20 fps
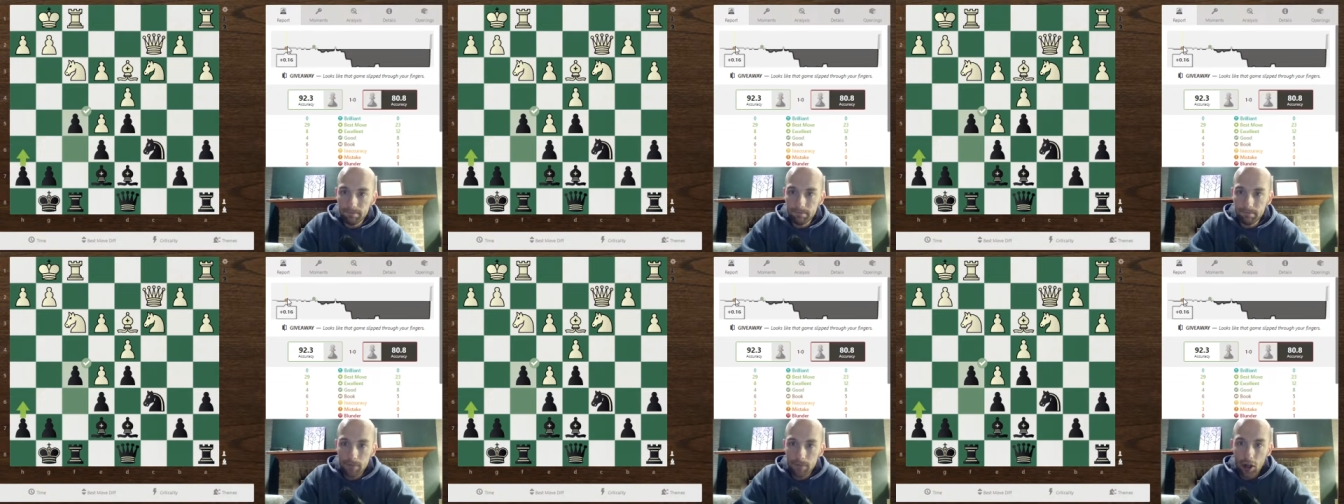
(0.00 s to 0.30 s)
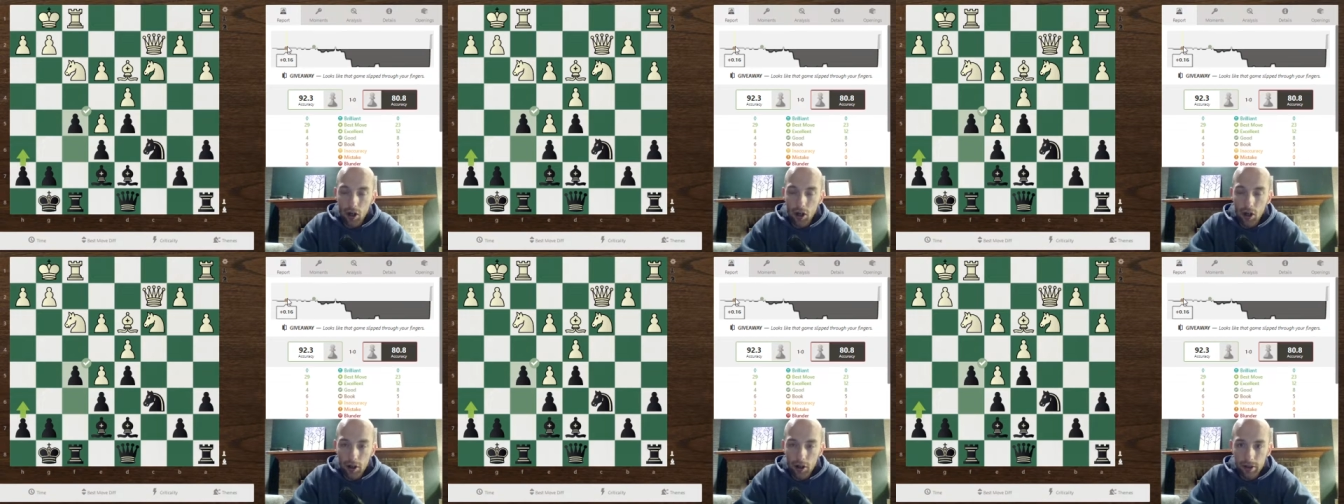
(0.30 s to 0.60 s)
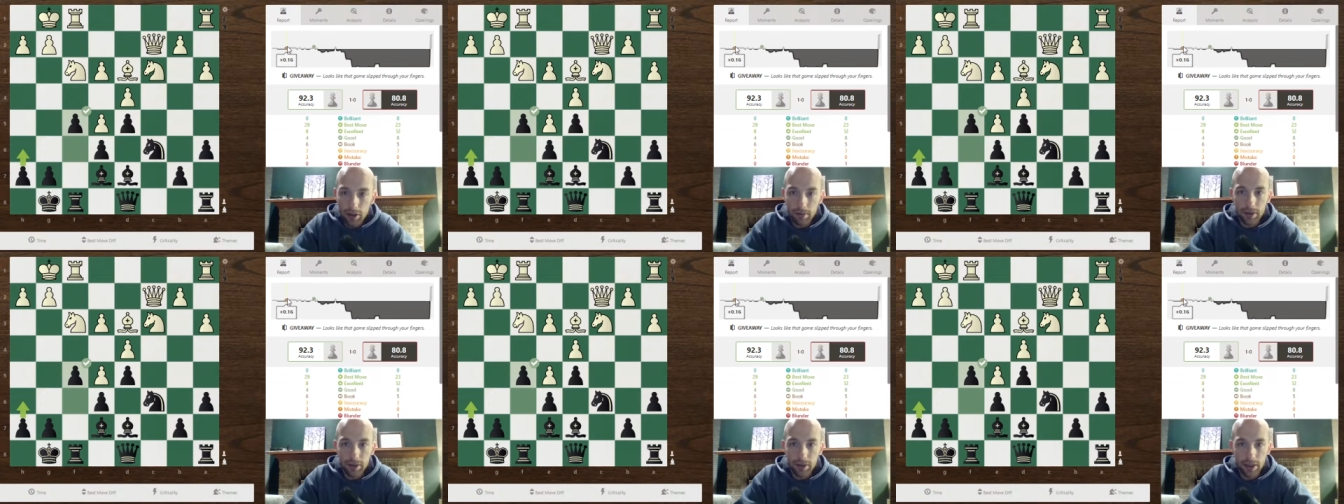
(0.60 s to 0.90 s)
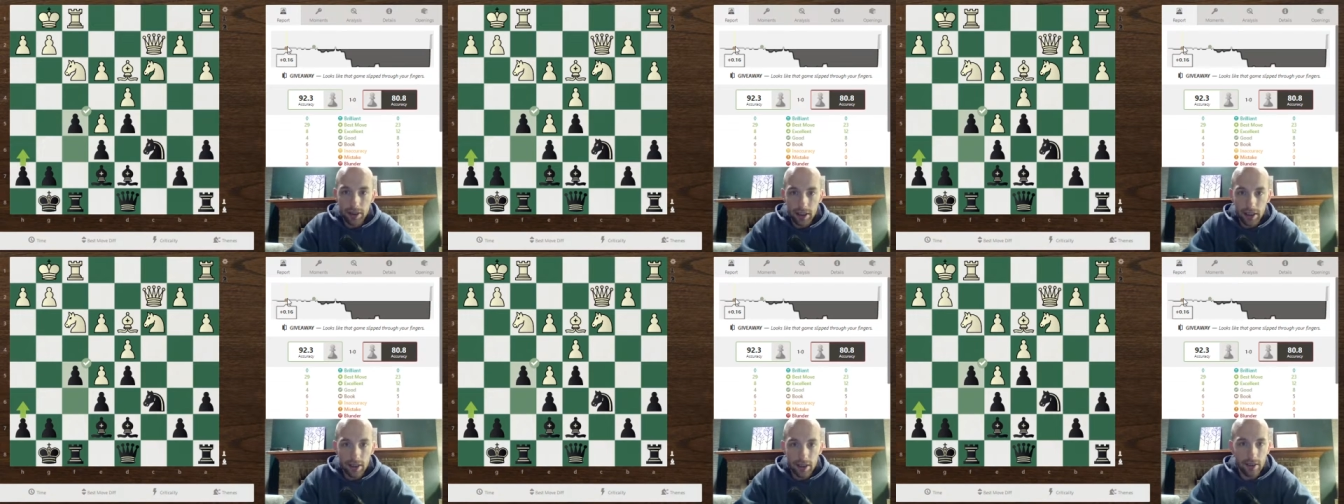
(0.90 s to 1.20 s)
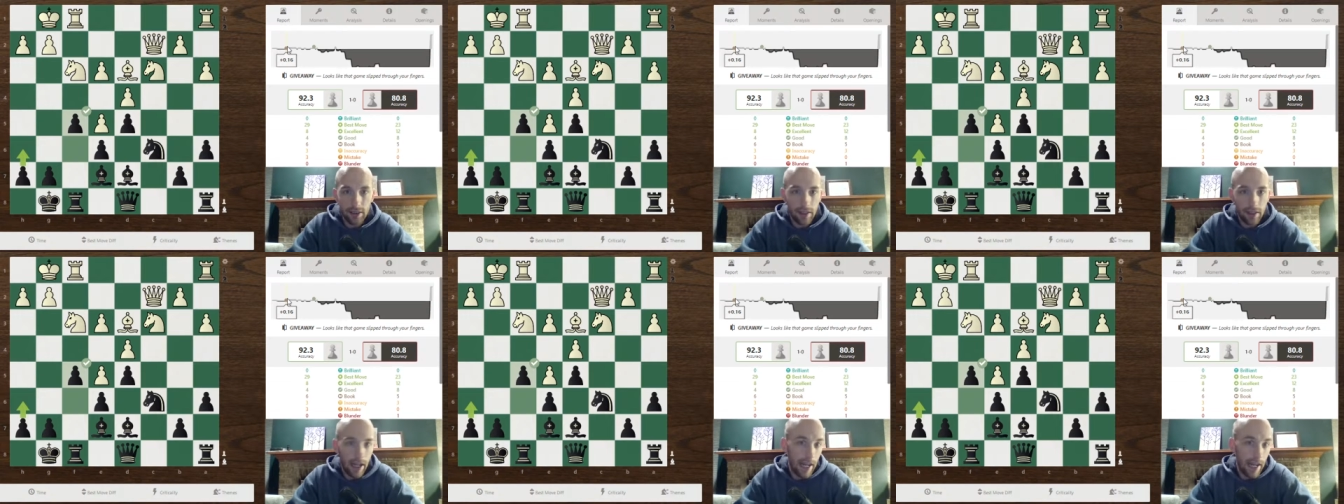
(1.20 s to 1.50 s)
100%
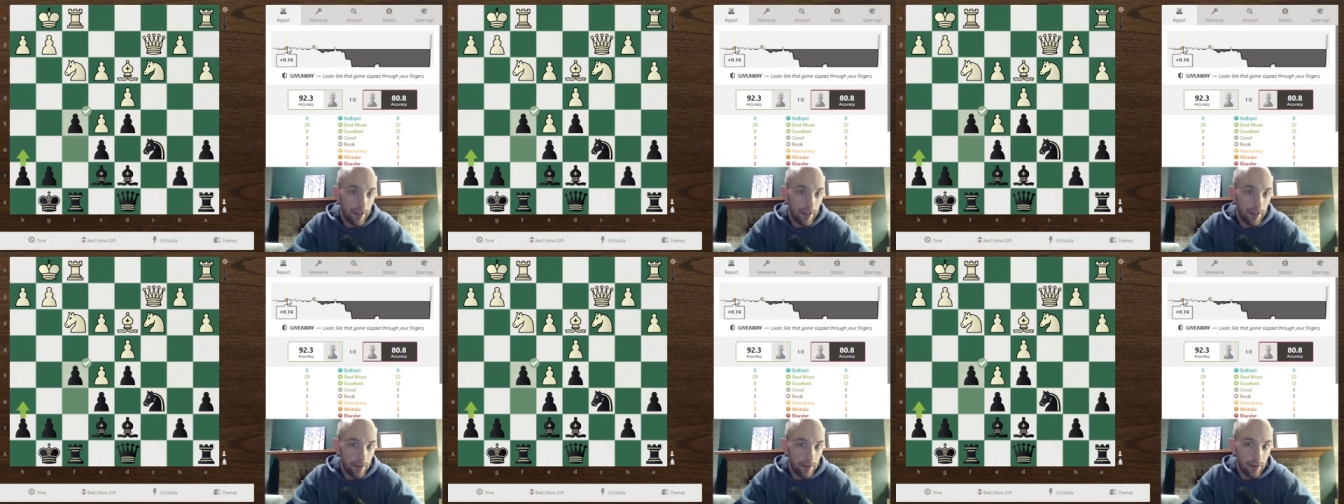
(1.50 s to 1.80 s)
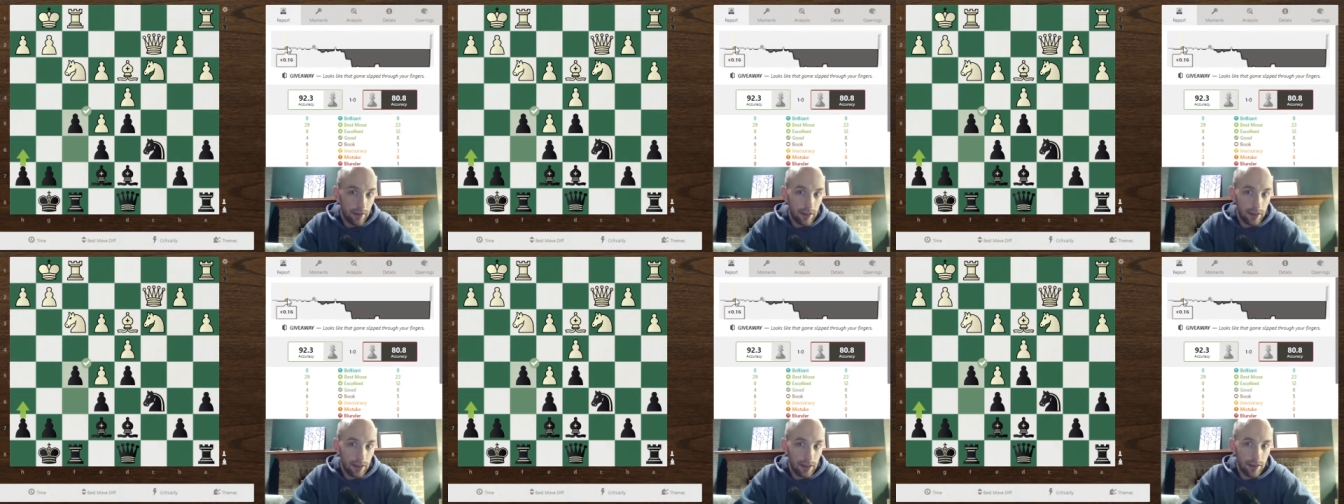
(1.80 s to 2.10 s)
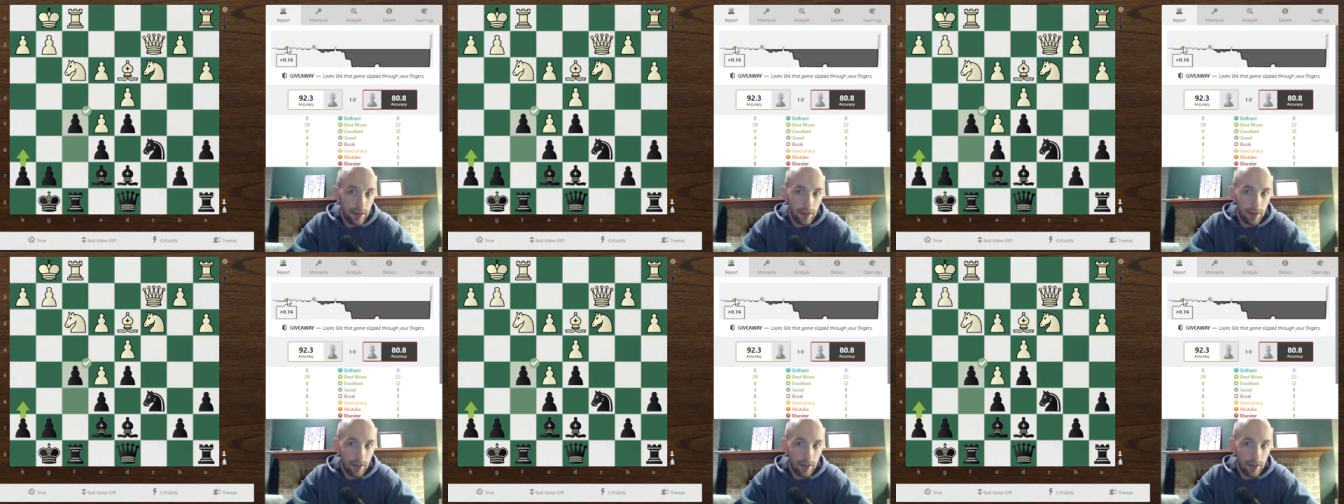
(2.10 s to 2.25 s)
accurately in terms